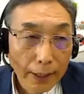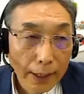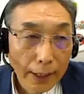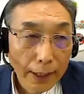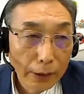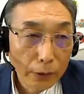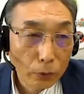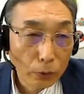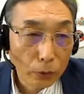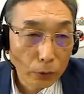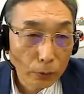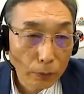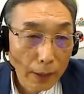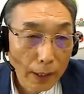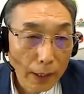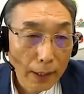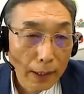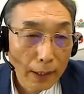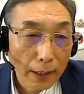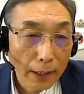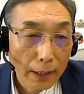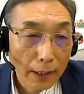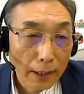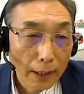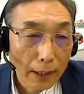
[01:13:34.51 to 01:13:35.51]

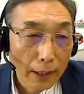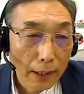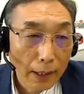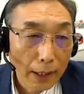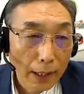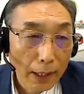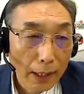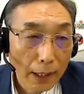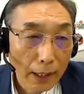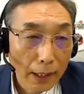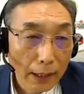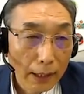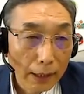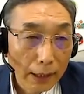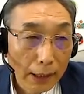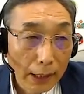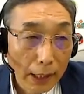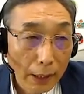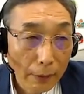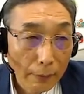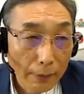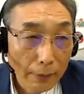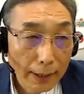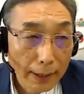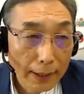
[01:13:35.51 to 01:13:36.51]
Title
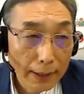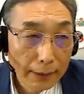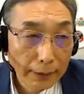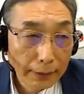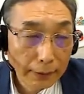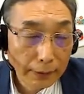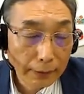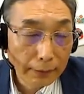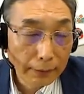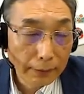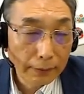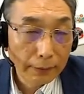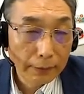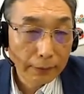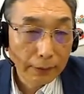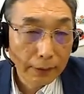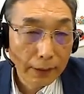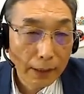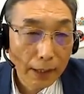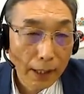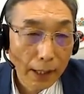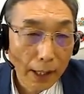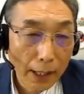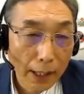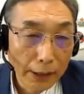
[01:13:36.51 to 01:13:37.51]
uh,
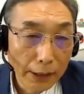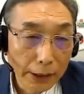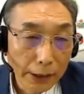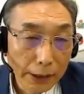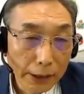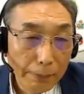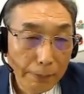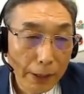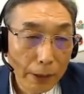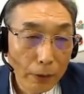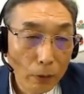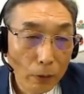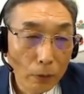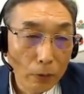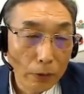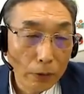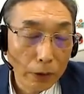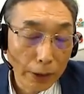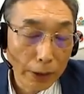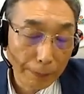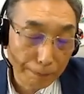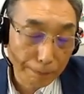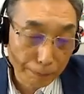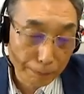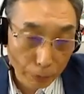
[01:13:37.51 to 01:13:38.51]
the,
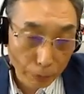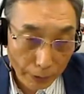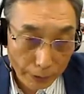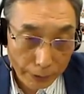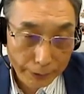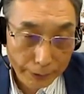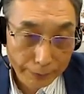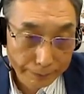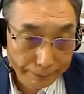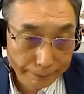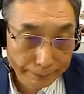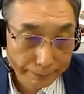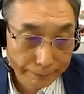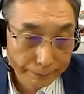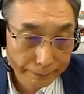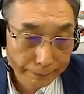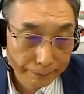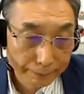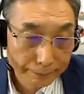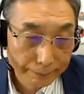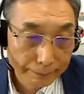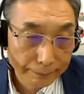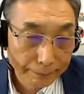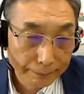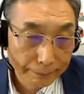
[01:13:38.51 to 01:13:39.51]
There are
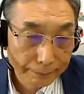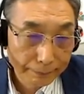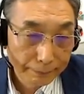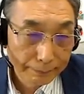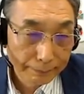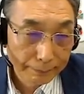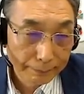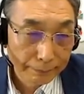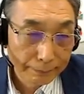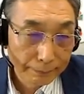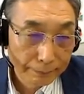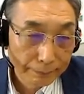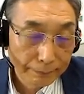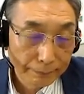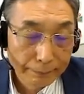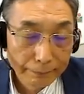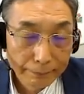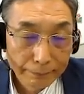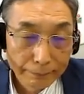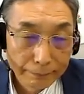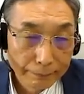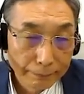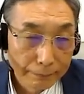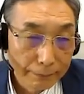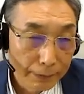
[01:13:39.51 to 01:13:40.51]
120
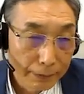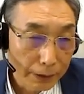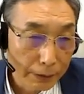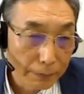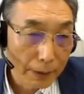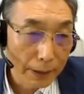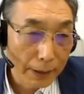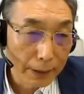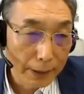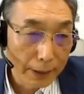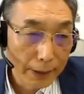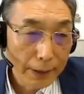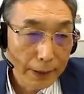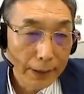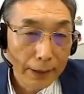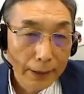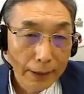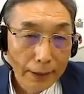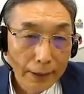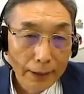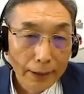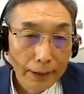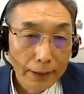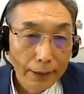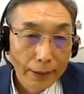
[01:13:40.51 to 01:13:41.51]
seconds.
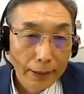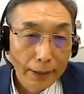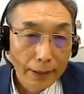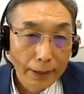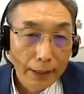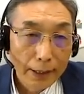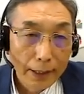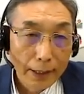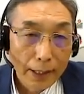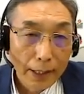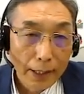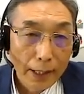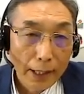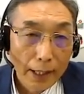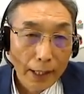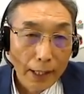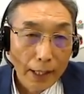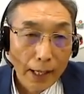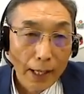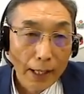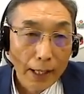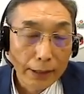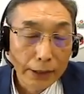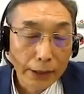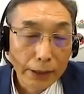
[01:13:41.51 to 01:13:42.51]

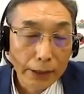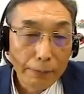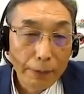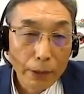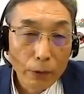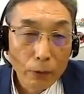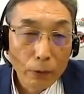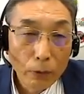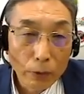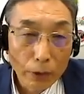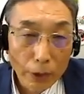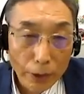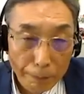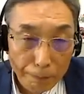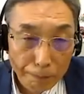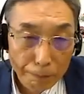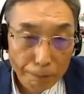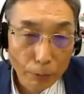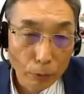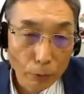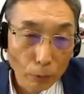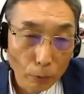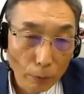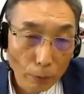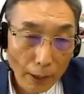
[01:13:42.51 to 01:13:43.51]
Uh, the
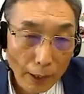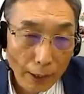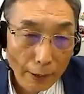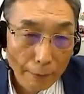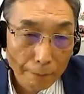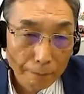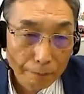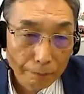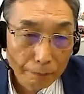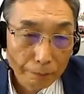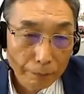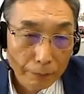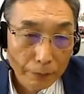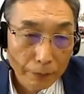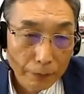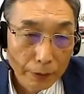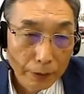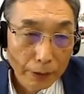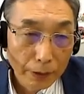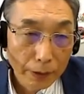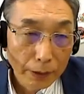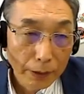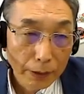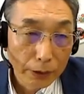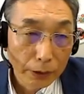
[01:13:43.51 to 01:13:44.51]
version, but
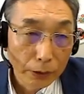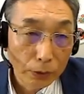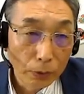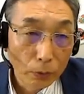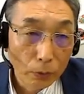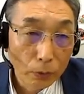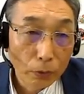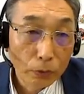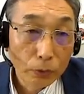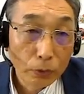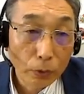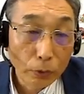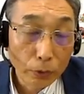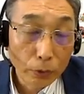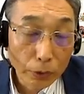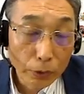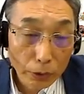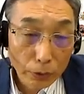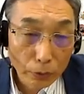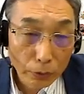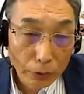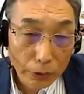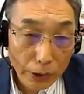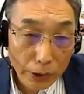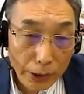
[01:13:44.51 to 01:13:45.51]
always the title
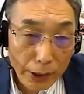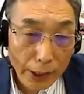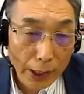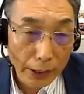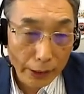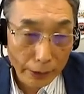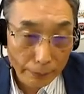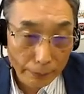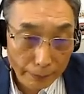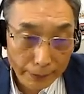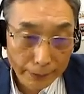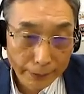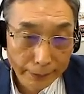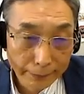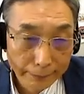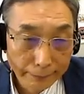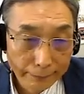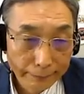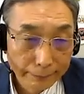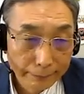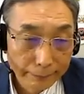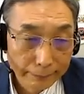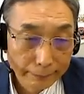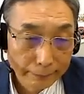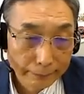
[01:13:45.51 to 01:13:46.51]
is The
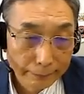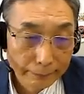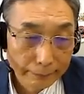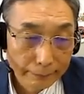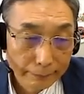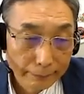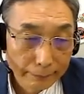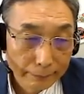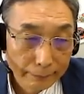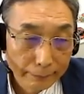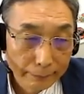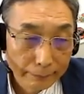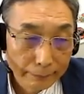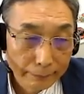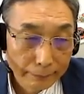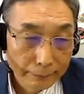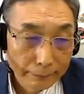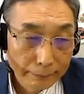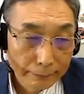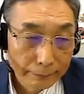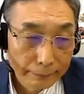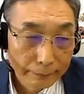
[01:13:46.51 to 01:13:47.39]
First Step.